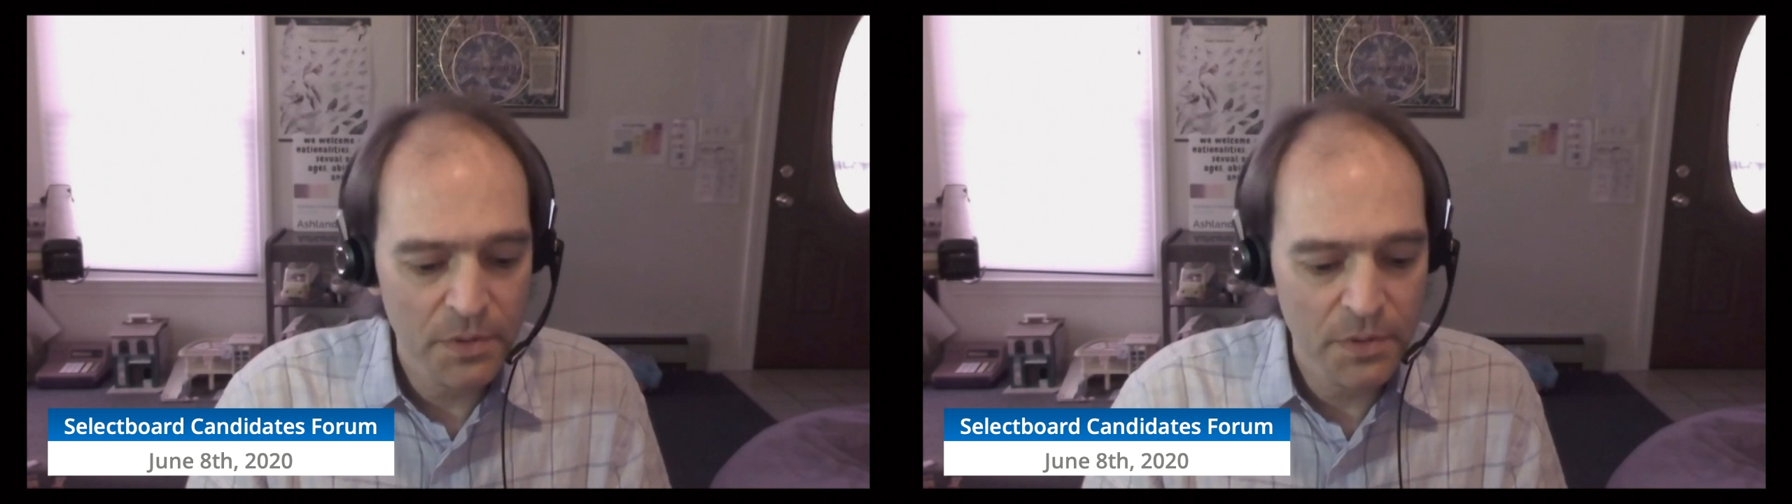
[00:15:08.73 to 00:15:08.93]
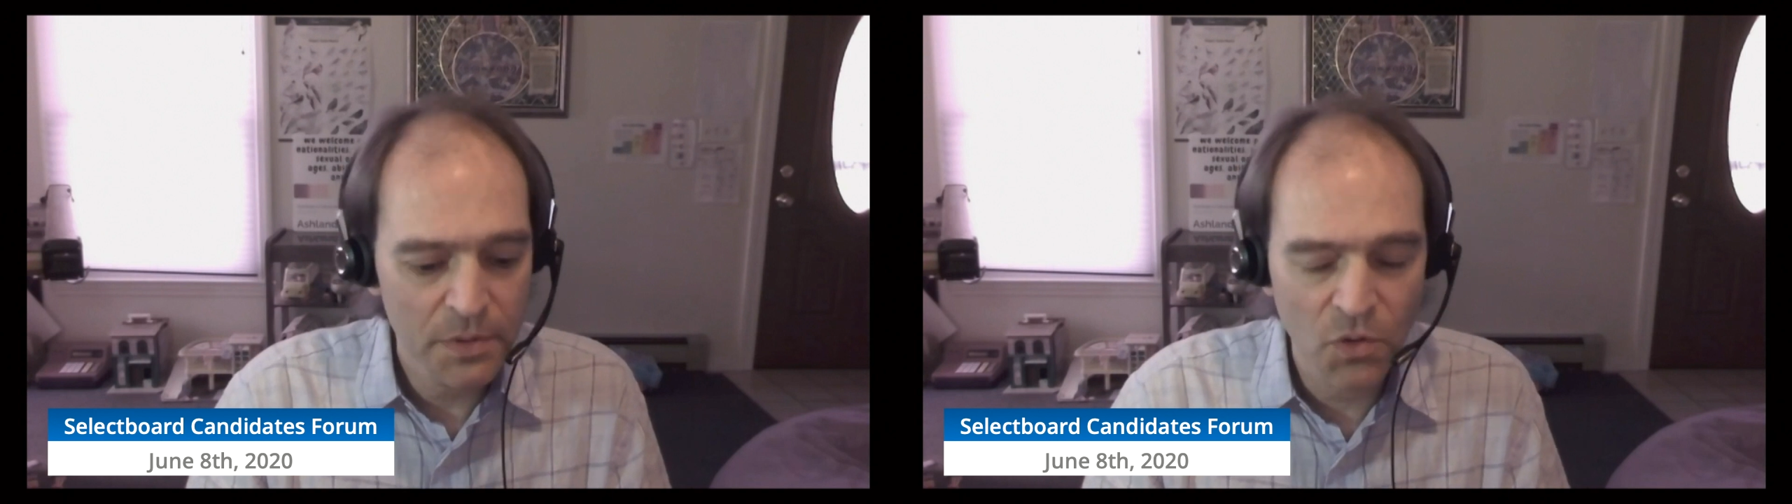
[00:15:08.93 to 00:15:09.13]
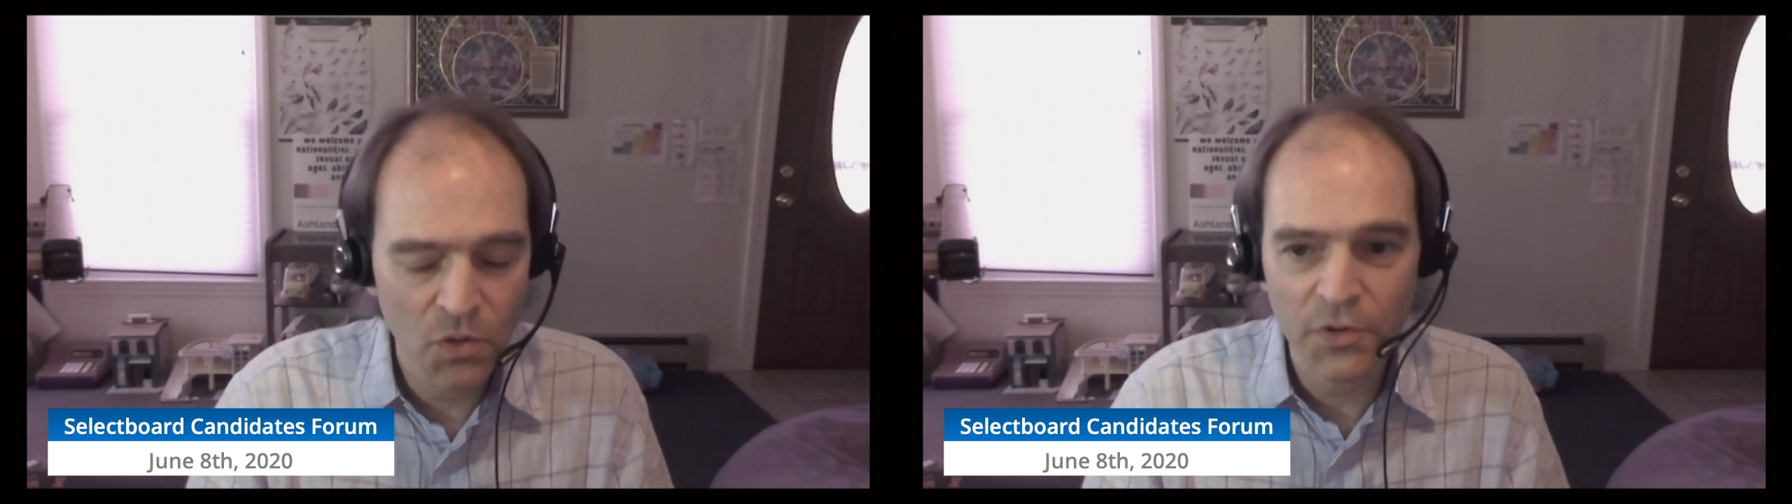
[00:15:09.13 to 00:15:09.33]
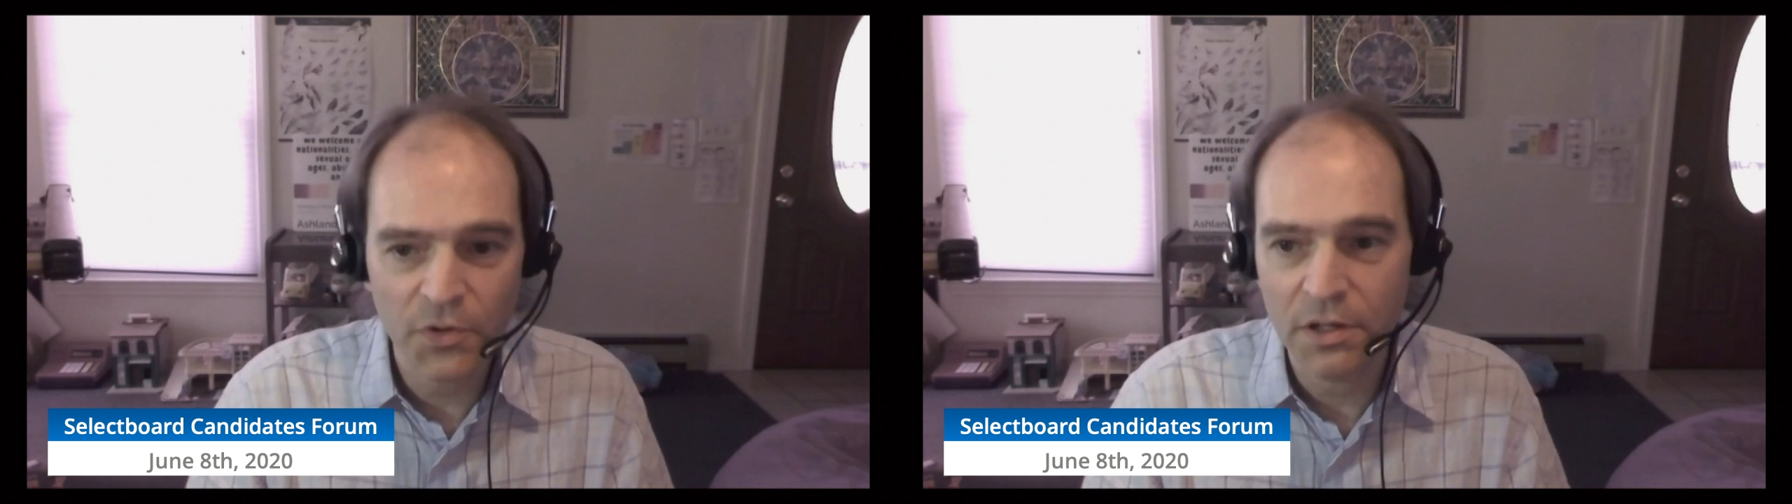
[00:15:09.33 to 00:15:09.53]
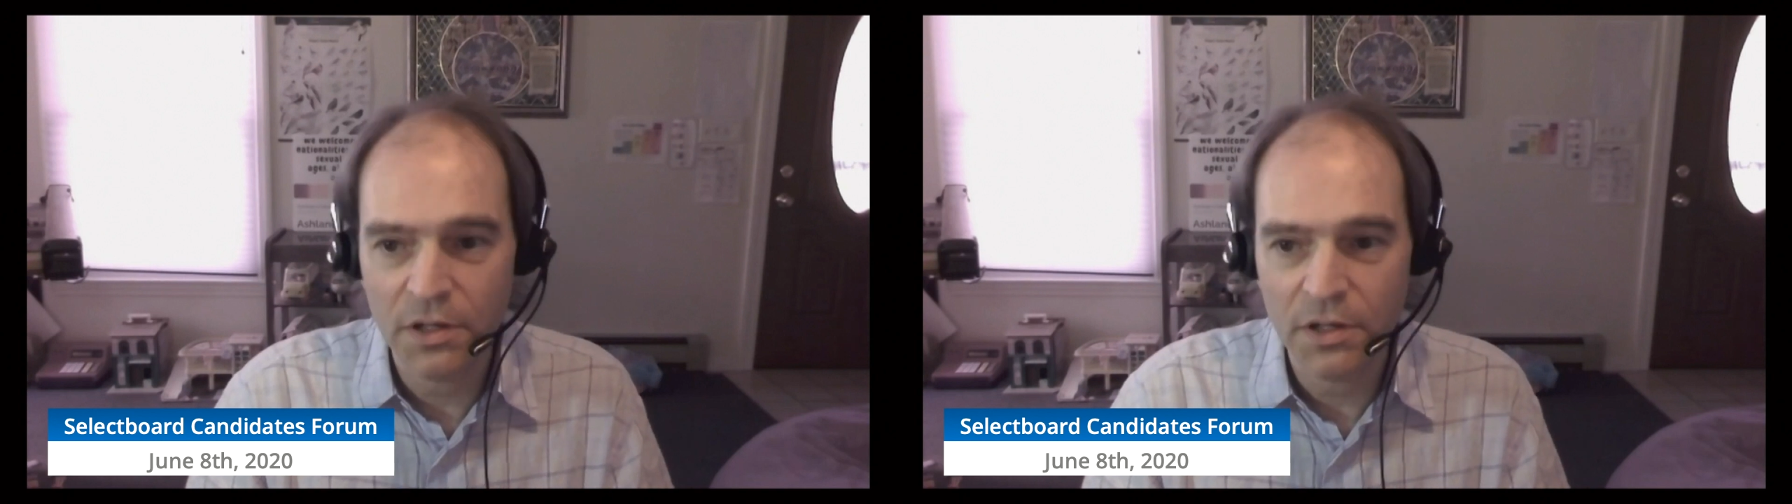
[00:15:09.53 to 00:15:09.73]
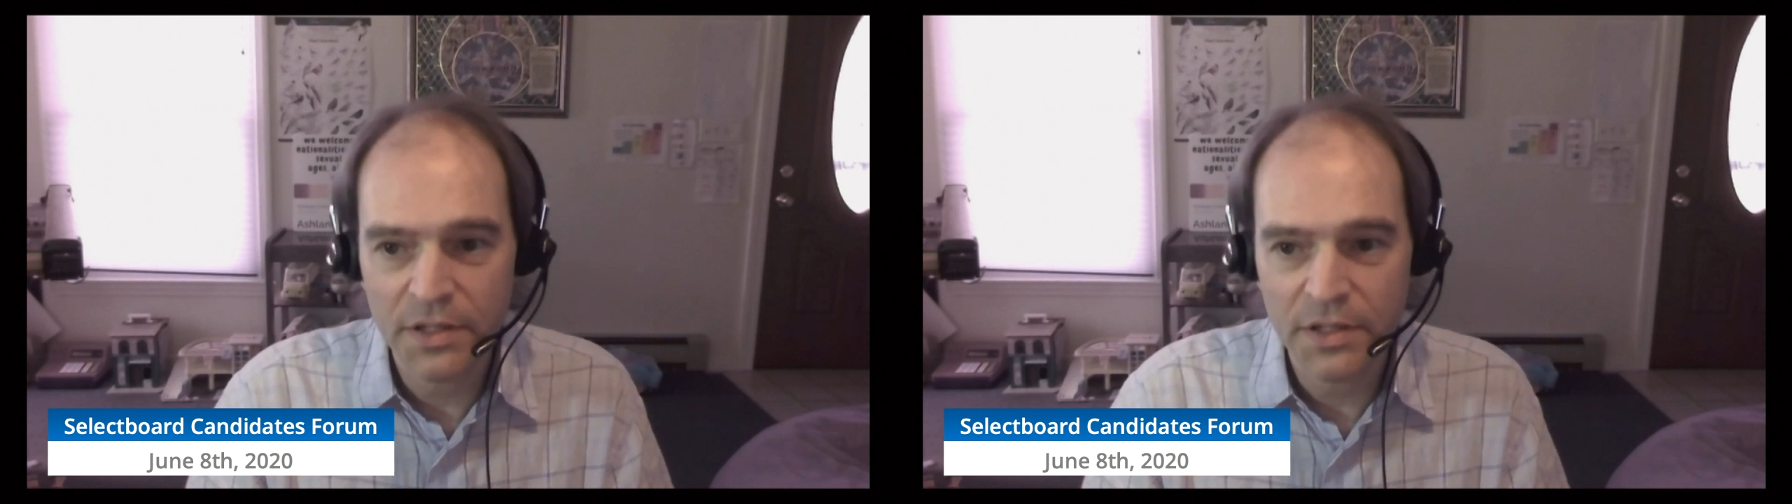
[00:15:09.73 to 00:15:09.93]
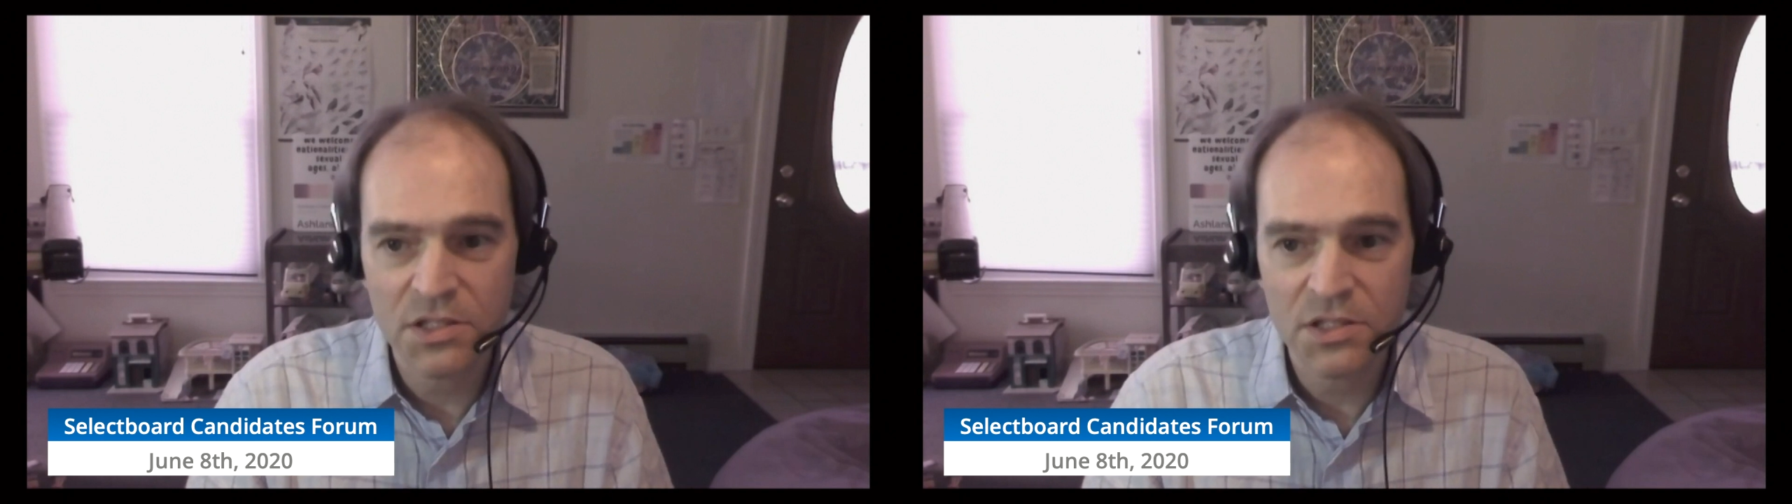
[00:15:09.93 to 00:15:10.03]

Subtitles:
incorporate our net